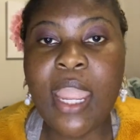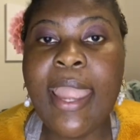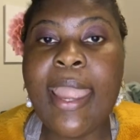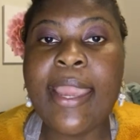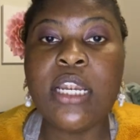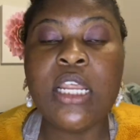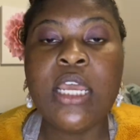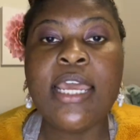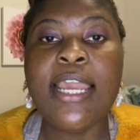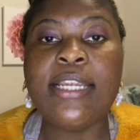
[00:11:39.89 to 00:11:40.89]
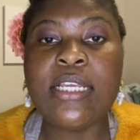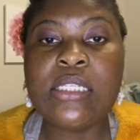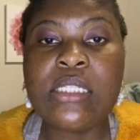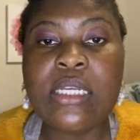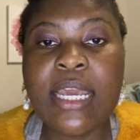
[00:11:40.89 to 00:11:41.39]
and it
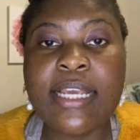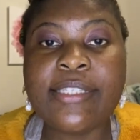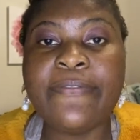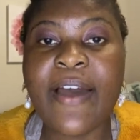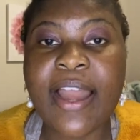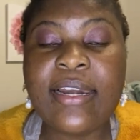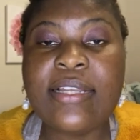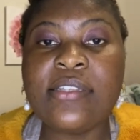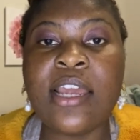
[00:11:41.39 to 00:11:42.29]
instigates violence